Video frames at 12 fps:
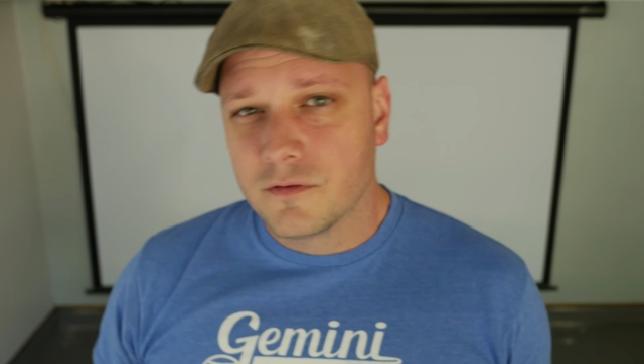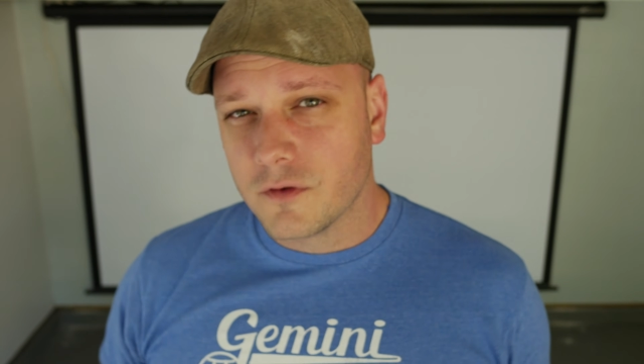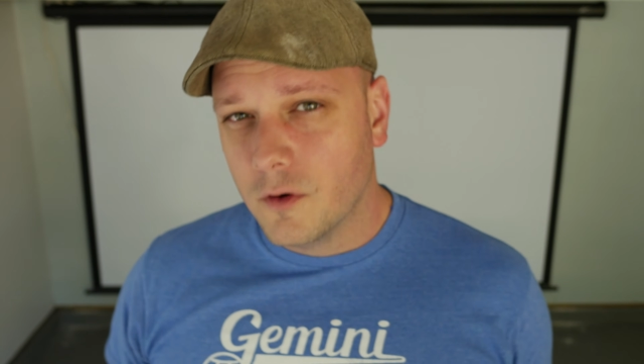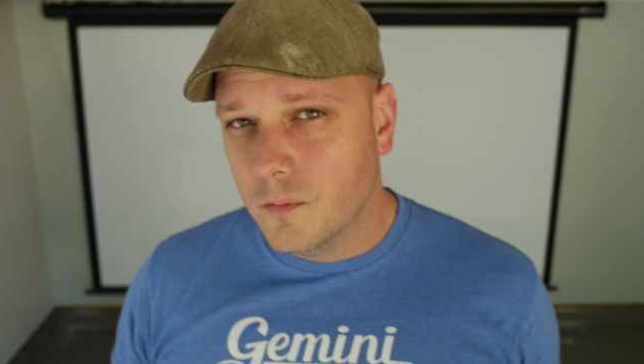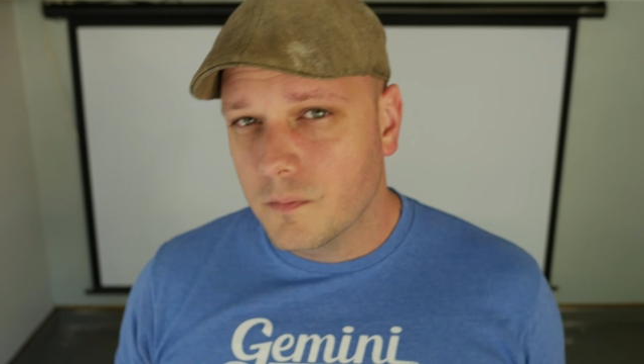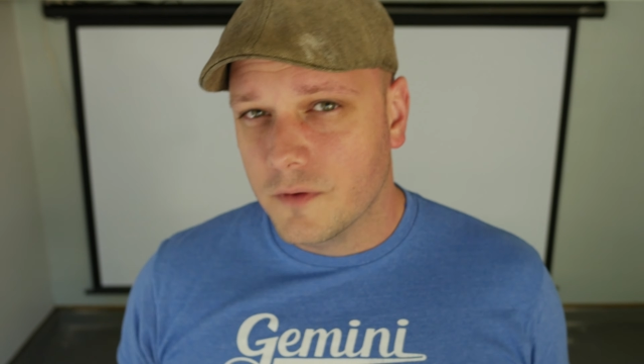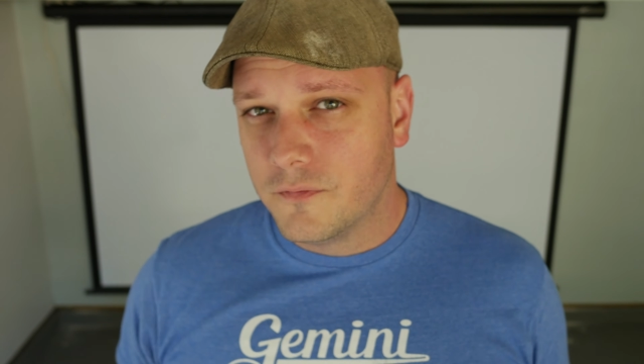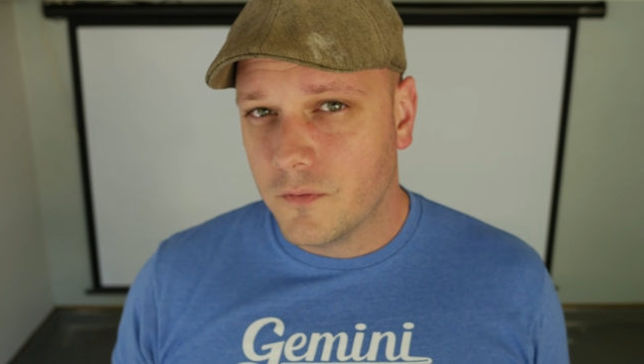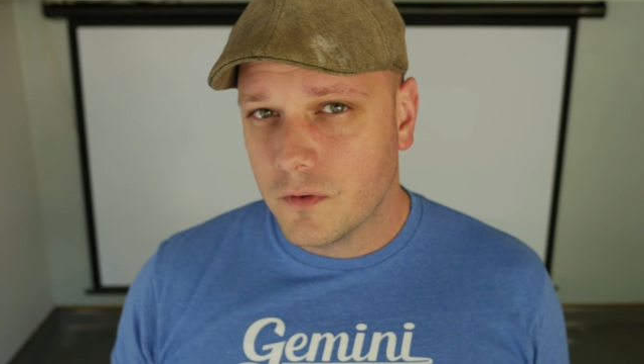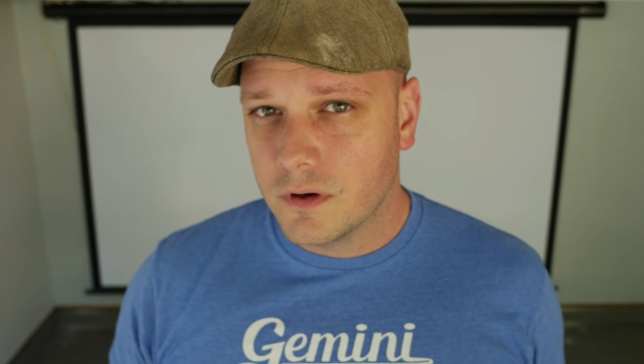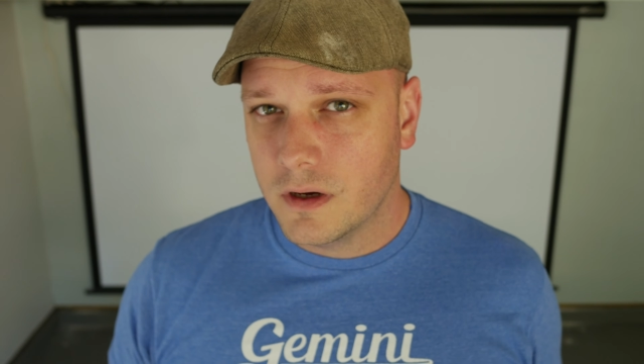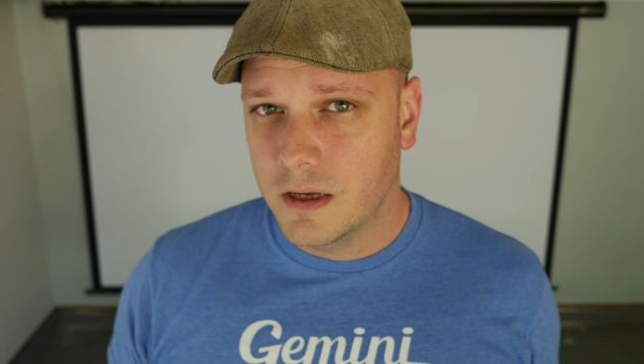So
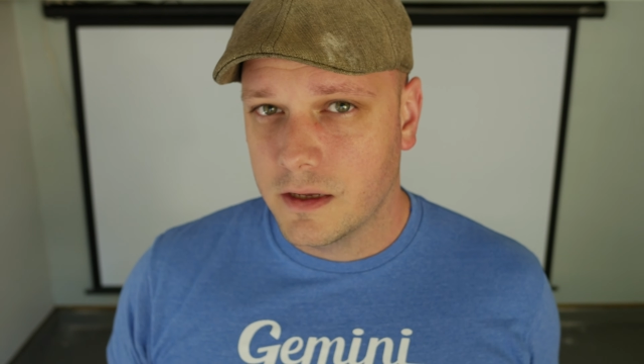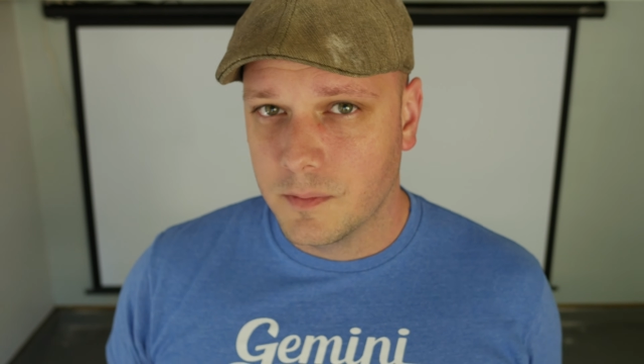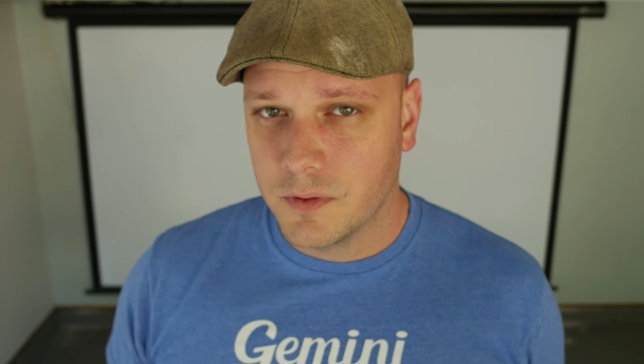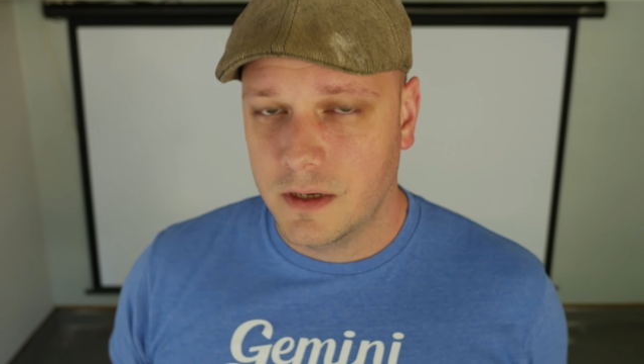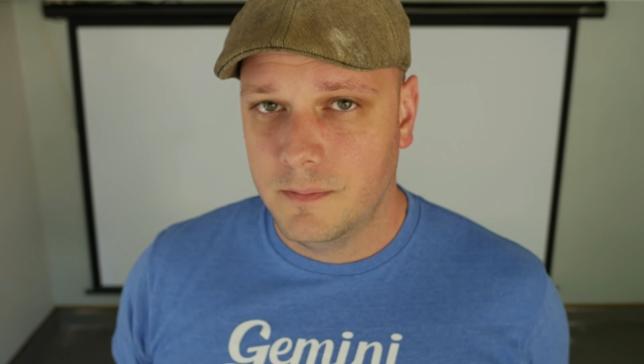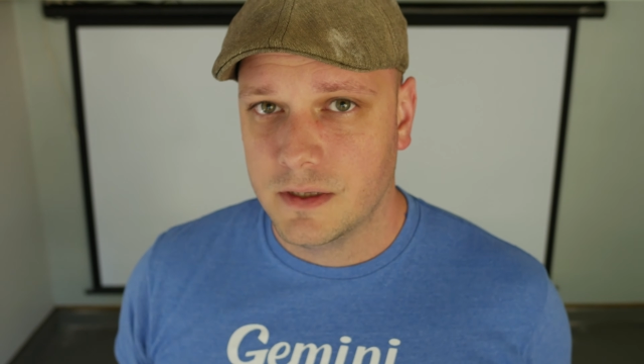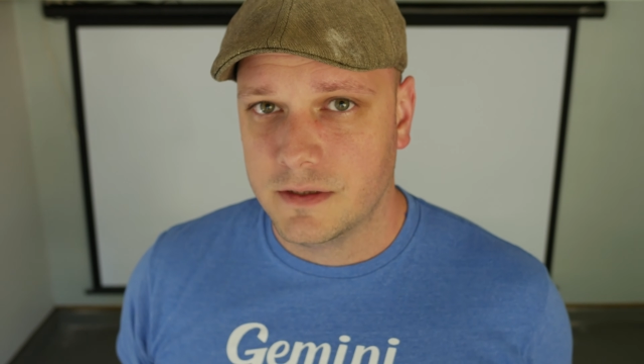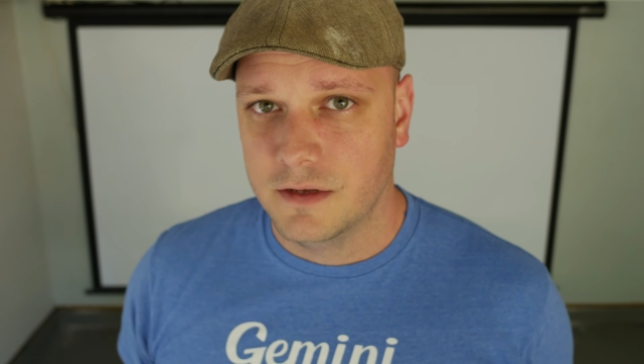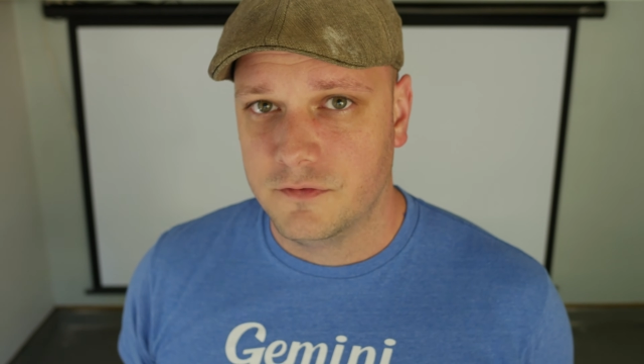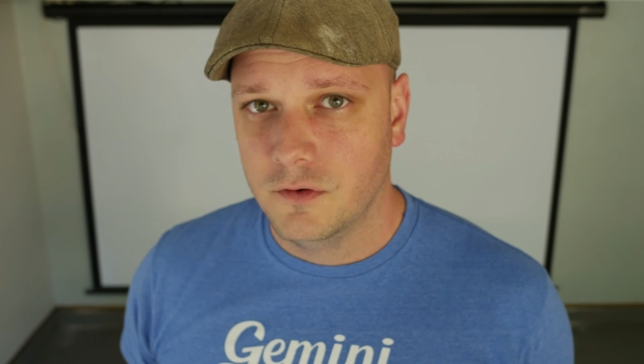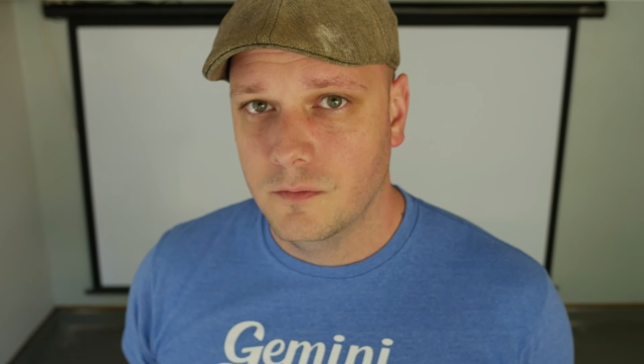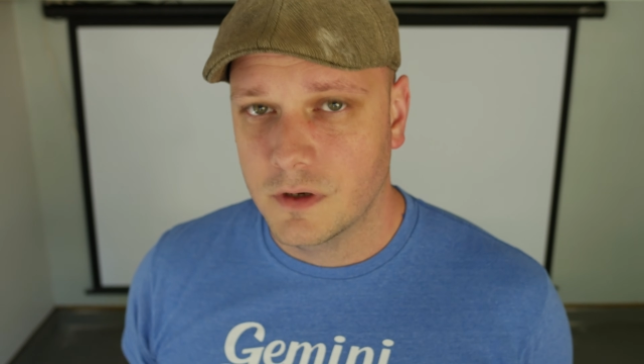before I complain about
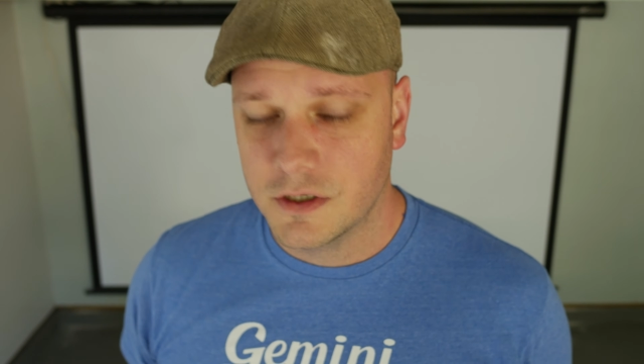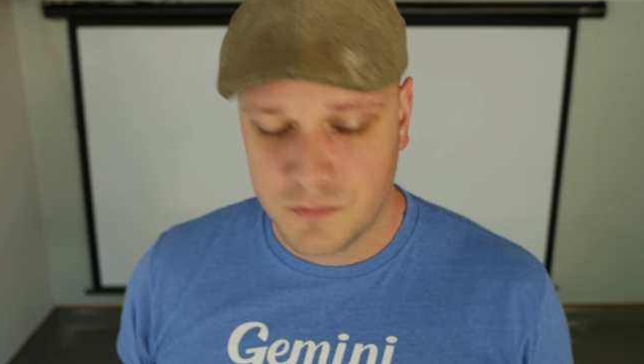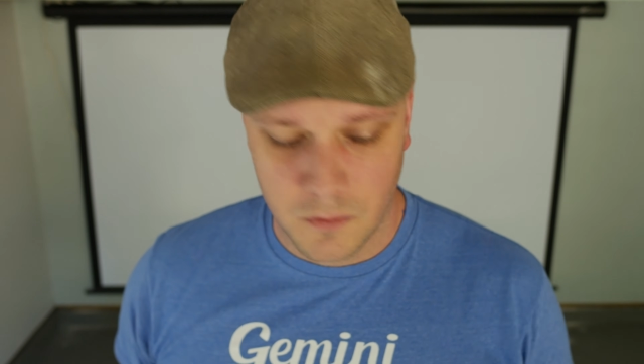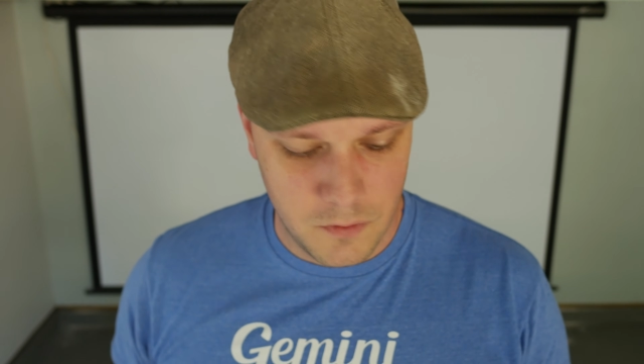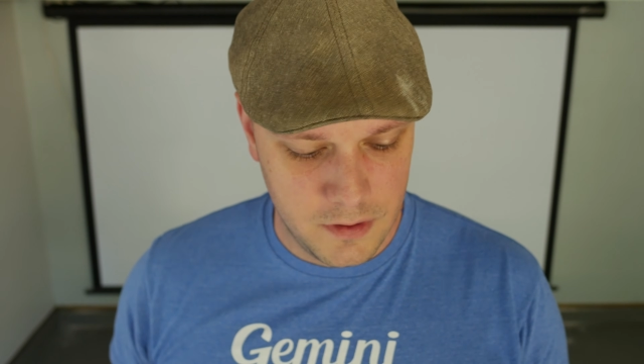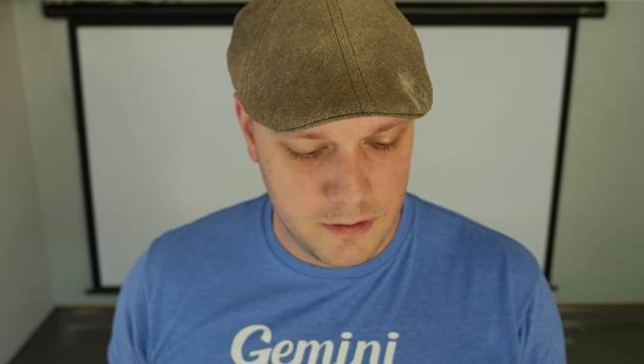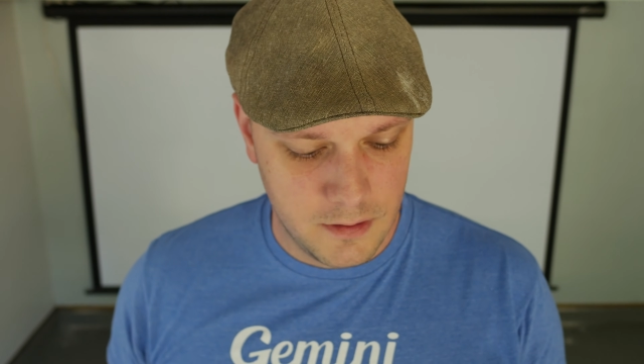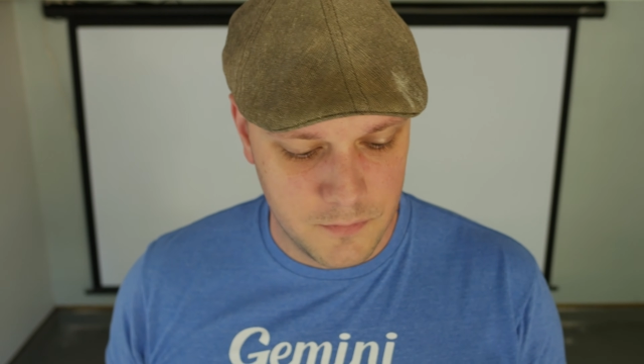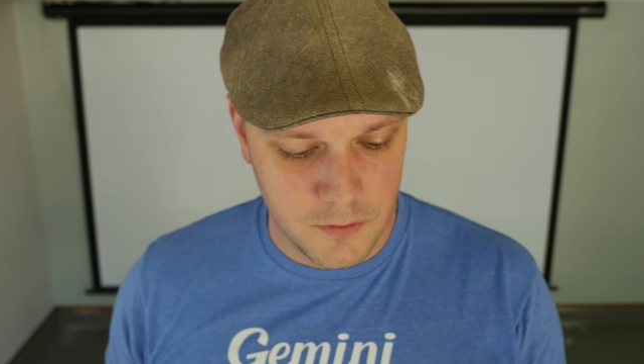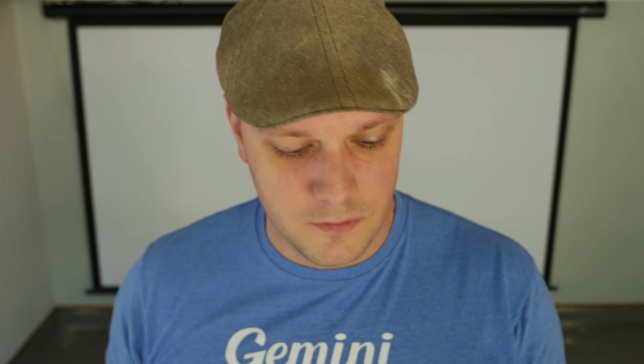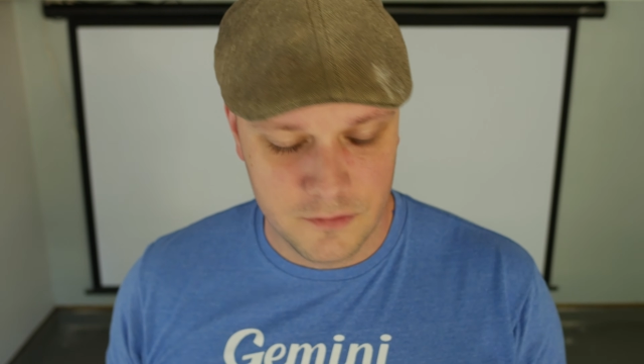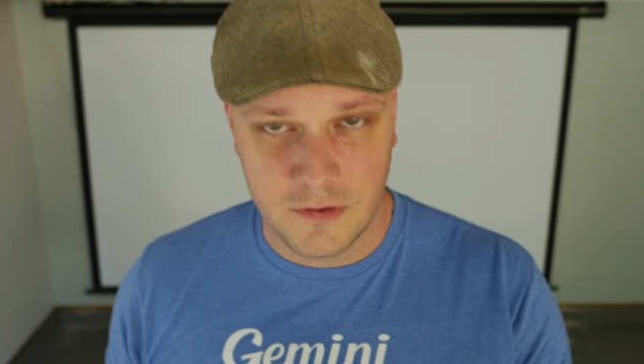that too much, what we ended up
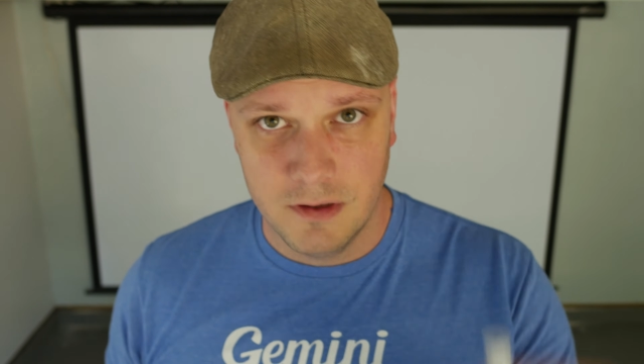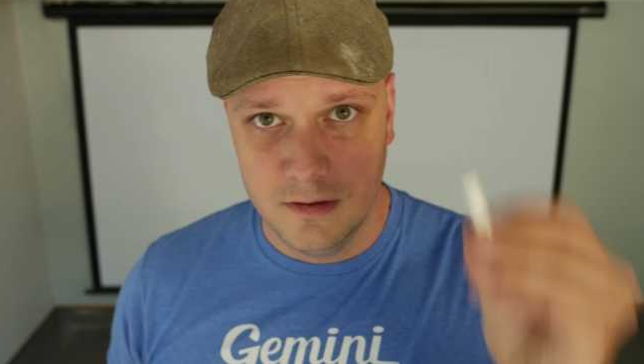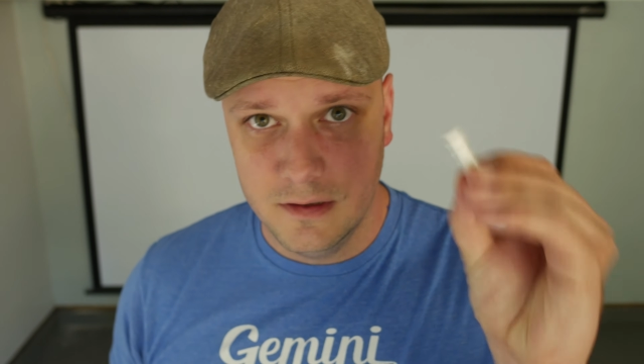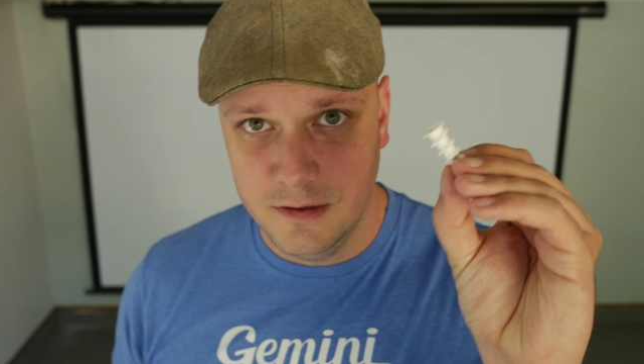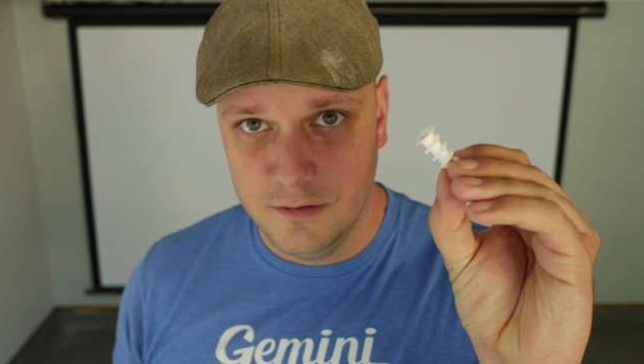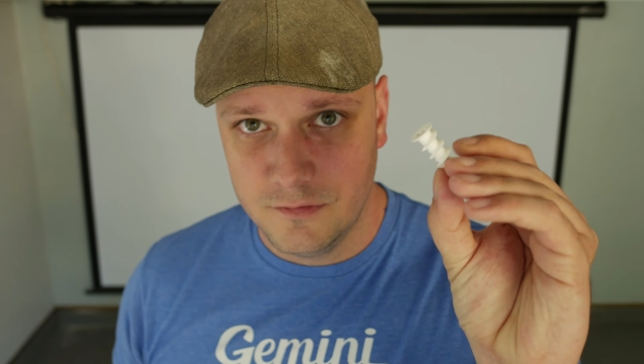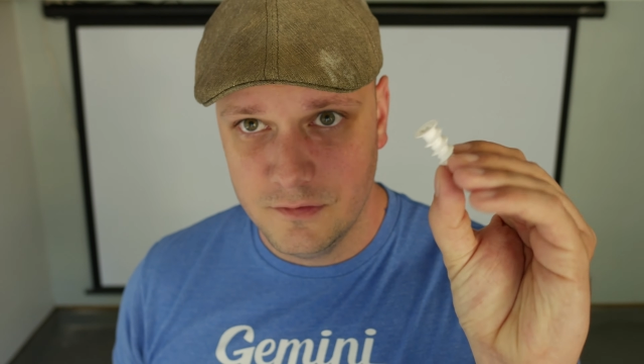doing is getting these.